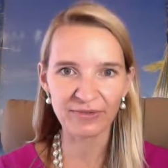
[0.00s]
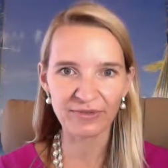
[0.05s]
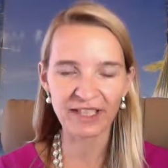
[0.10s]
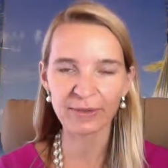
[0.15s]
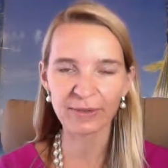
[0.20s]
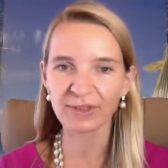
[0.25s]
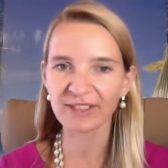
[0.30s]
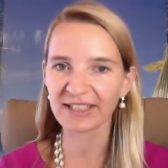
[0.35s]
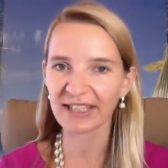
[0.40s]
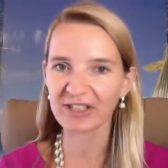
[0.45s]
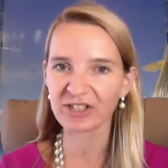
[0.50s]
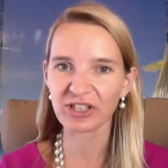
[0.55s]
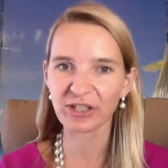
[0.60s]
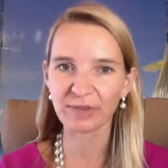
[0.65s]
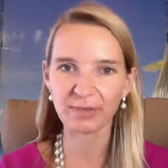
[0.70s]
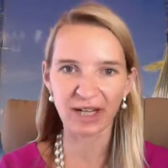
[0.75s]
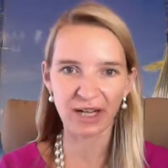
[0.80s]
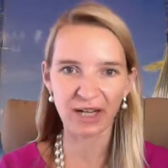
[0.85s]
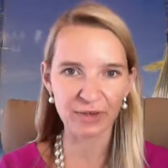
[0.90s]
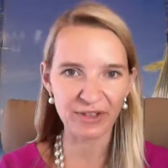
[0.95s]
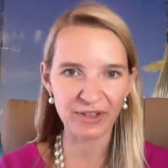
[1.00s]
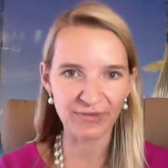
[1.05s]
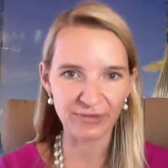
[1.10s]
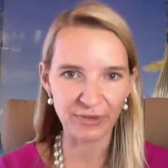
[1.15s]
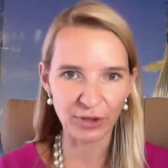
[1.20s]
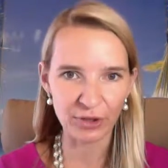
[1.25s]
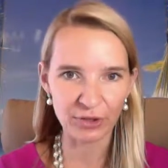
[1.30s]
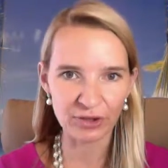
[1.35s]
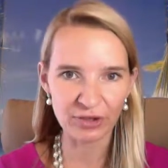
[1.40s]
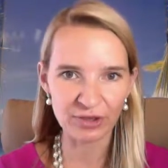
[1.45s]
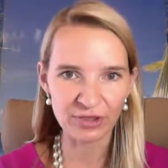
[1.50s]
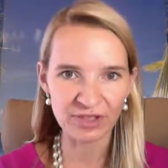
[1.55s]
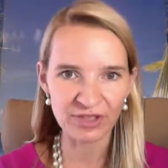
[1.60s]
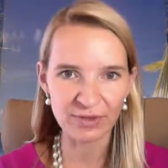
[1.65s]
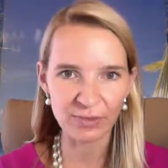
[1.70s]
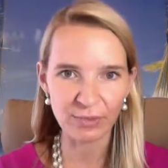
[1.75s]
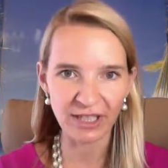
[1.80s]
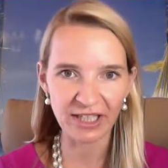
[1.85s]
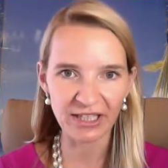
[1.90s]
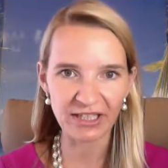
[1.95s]
He was actually in Maui first,
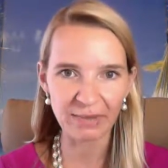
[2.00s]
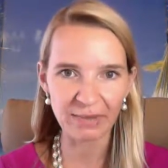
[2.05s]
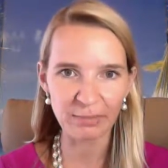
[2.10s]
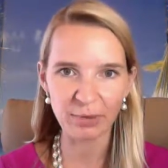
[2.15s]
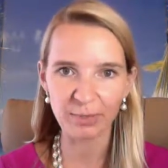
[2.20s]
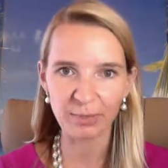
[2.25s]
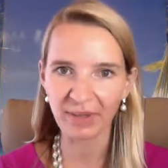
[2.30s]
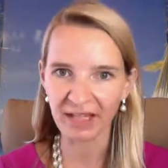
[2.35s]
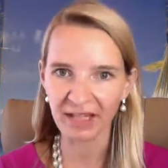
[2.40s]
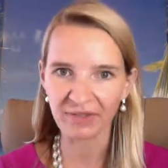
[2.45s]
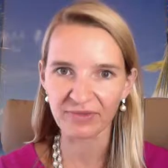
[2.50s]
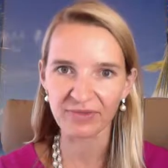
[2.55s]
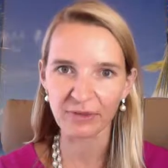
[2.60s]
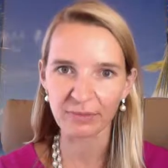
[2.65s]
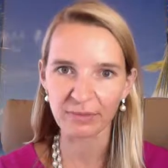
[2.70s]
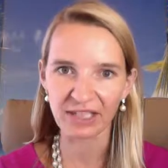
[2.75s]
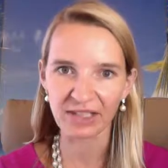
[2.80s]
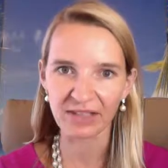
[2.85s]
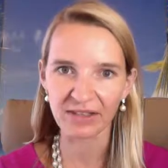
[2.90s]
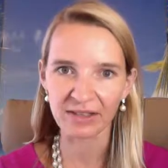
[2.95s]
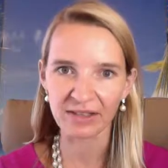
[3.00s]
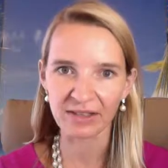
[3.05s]
where he prepared for me